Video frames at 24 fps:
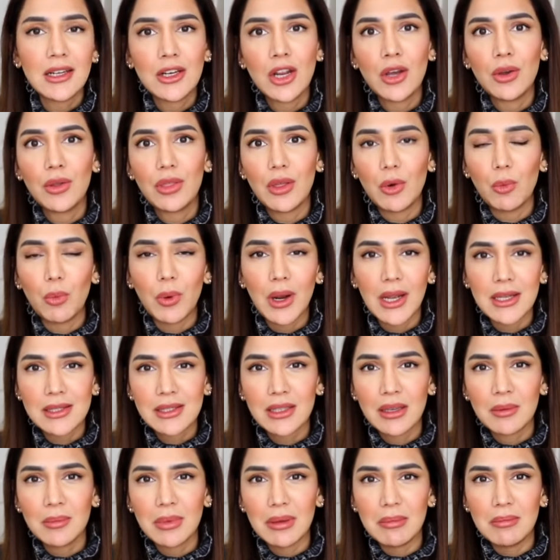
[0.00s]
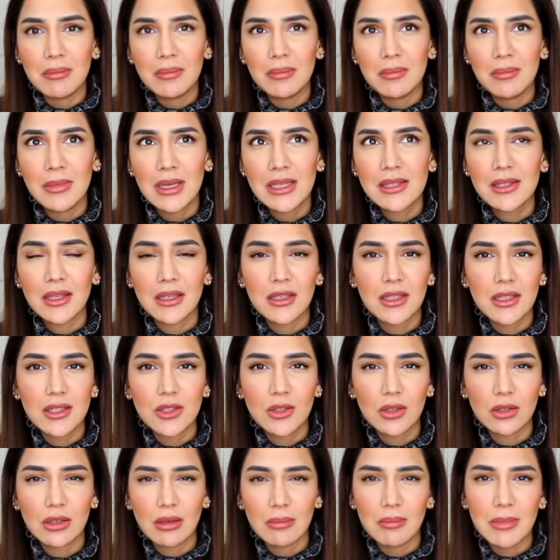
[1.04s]
I know that words can be
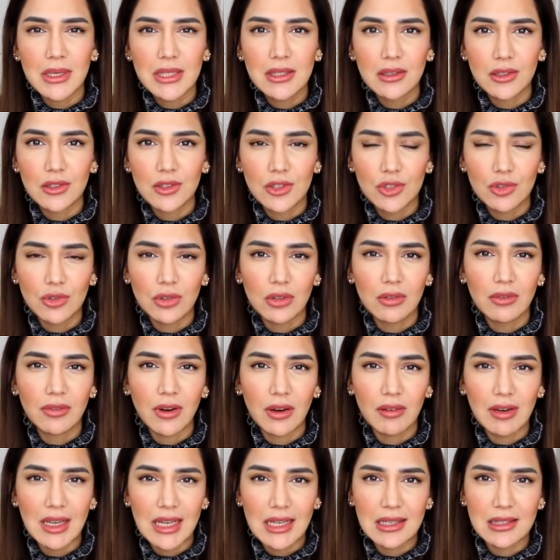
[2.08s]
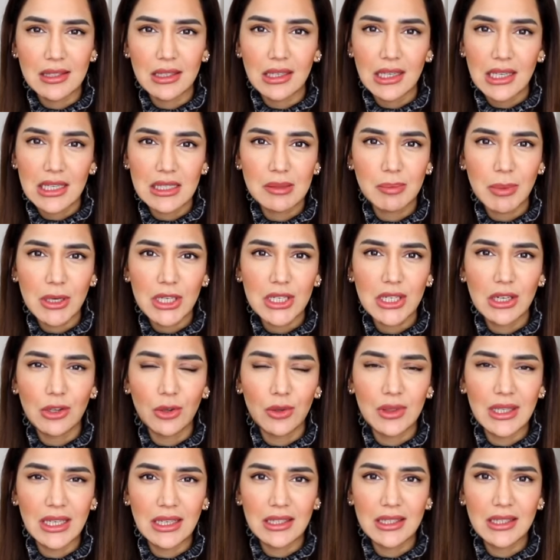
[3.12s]
misunderstood and misconstrued very easily, especially
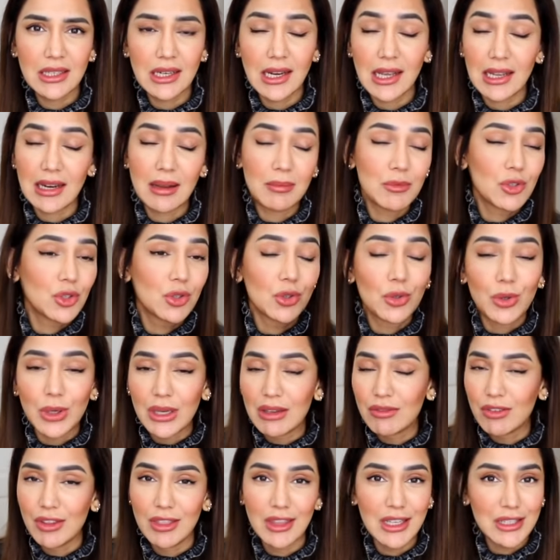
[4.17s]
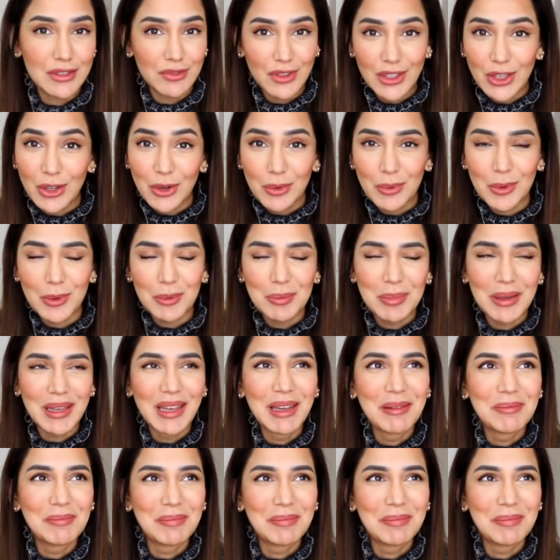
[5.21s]
on the internet. And I'm sure even this video will be.